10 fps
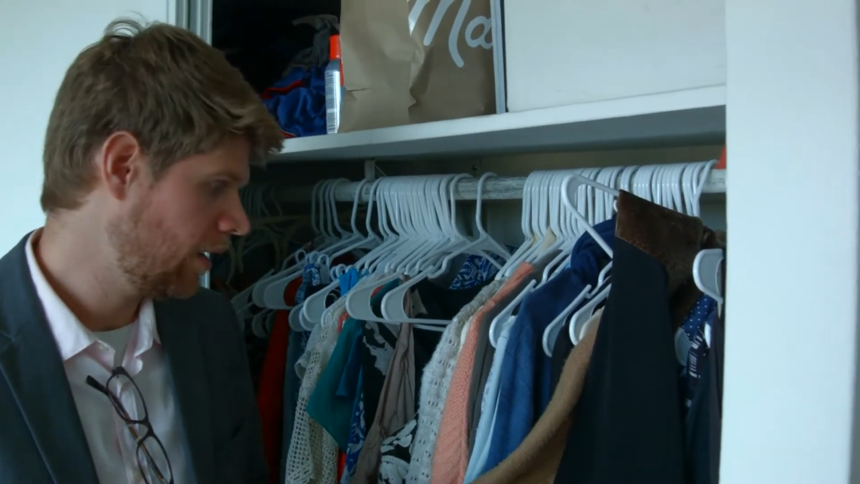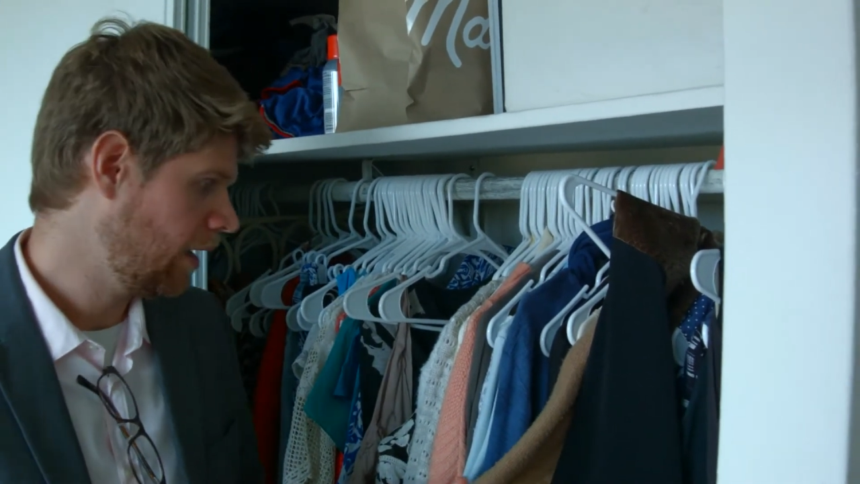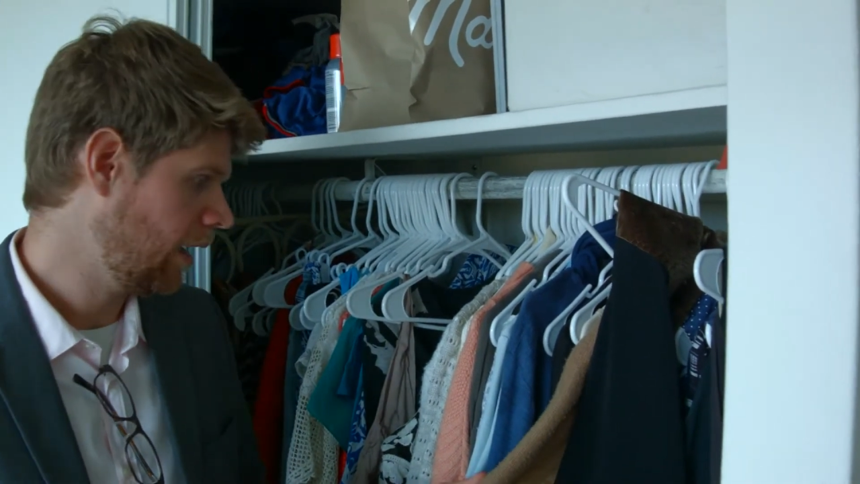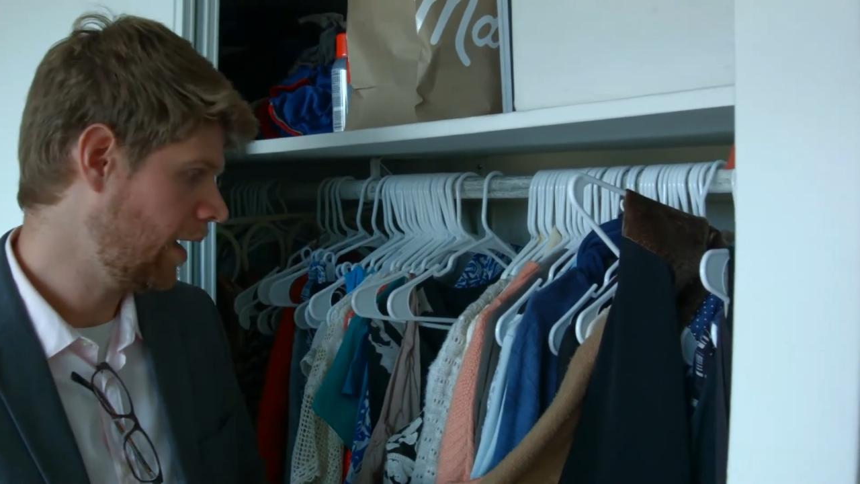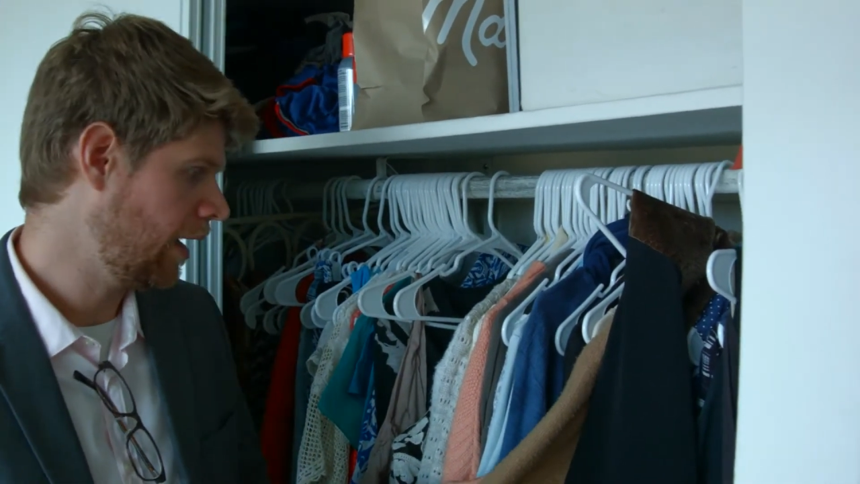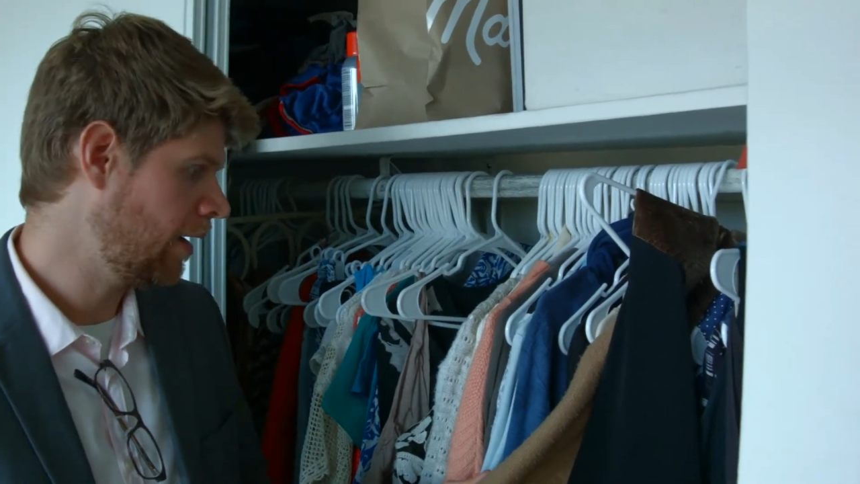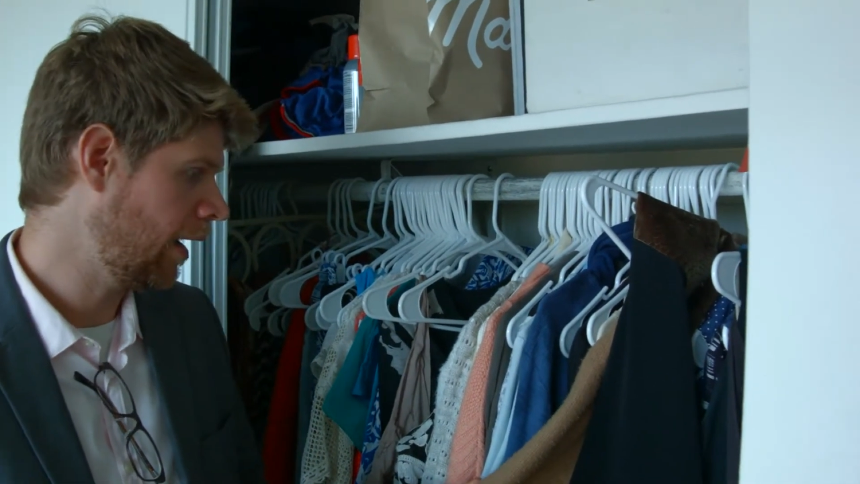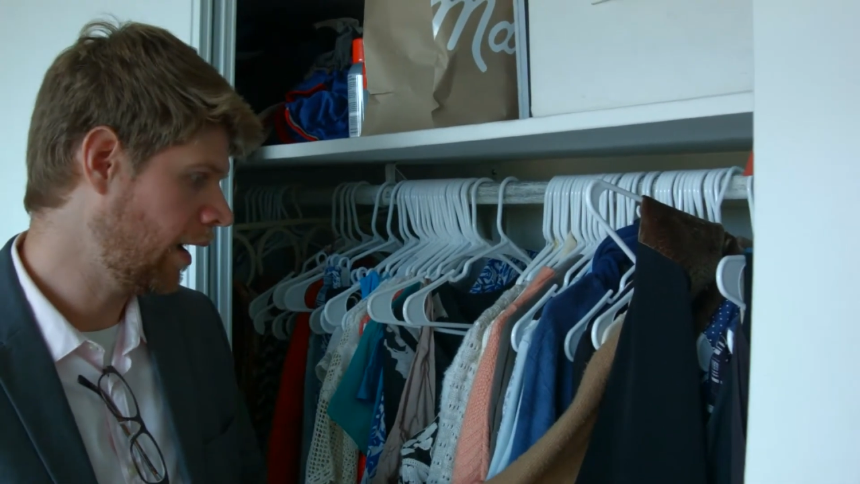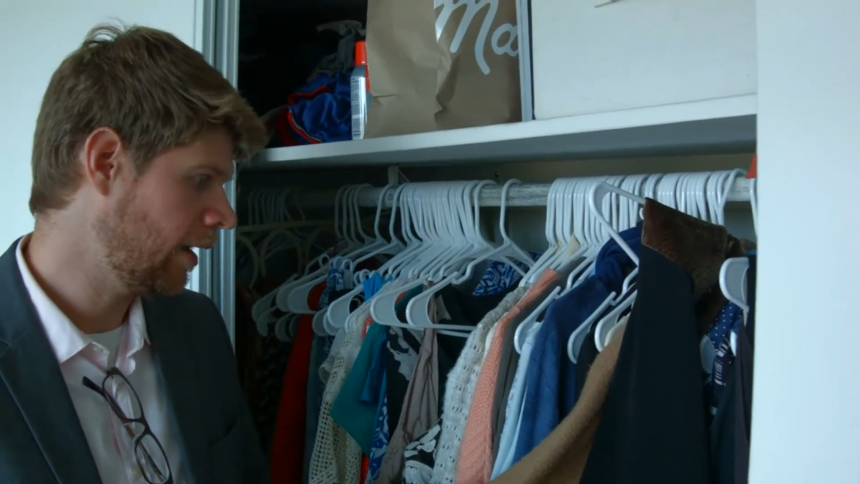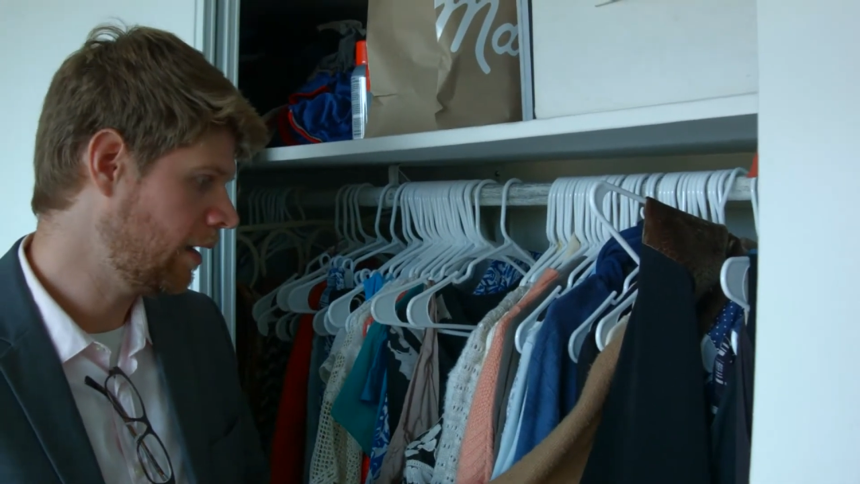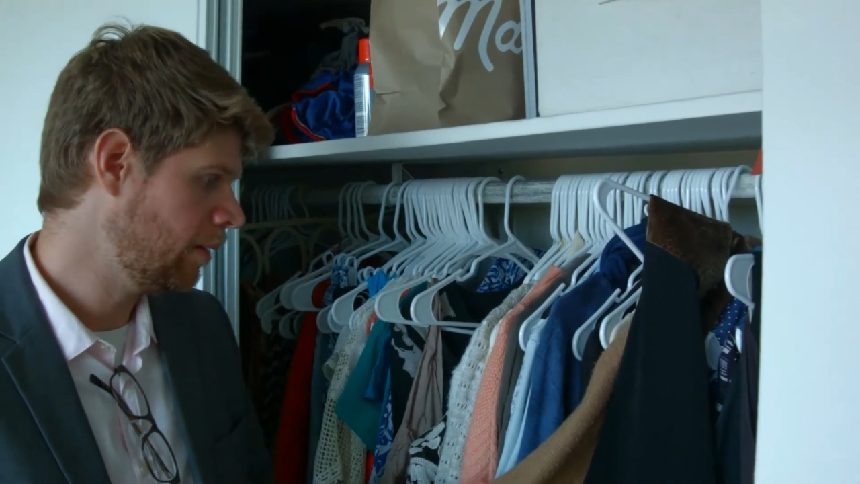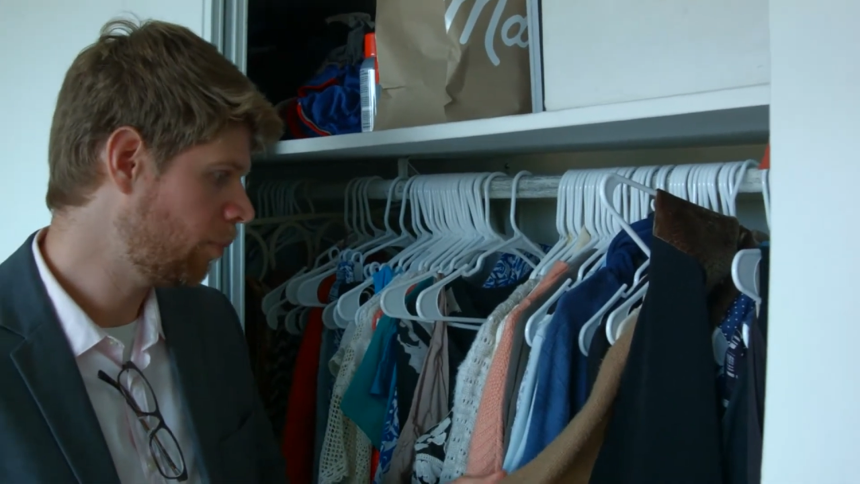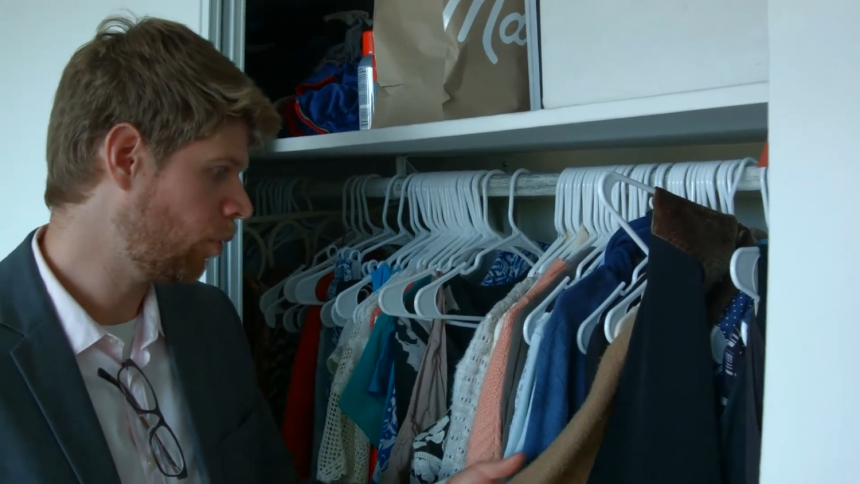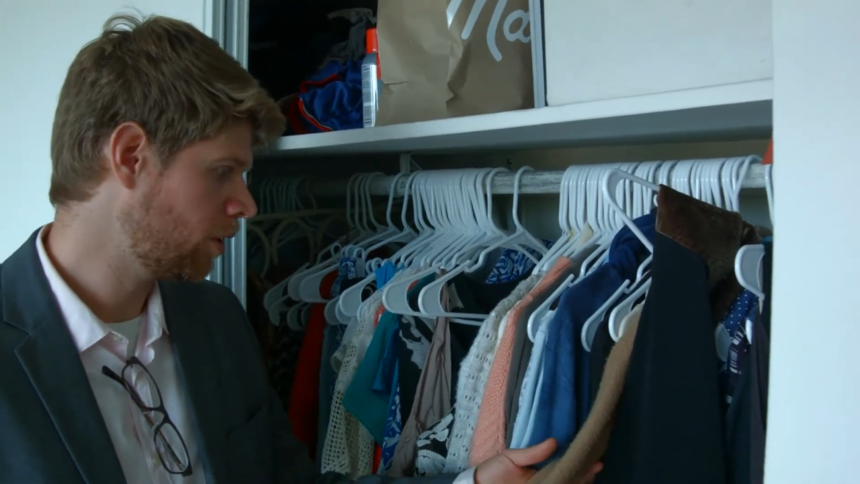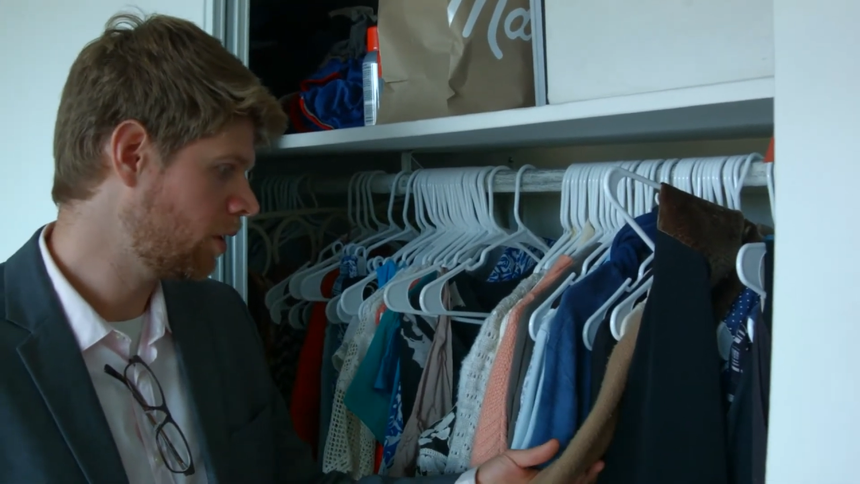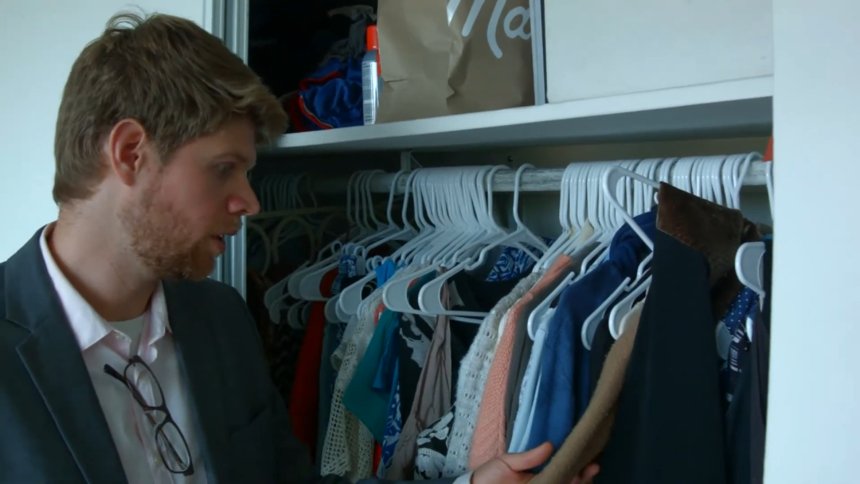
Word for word: And I imported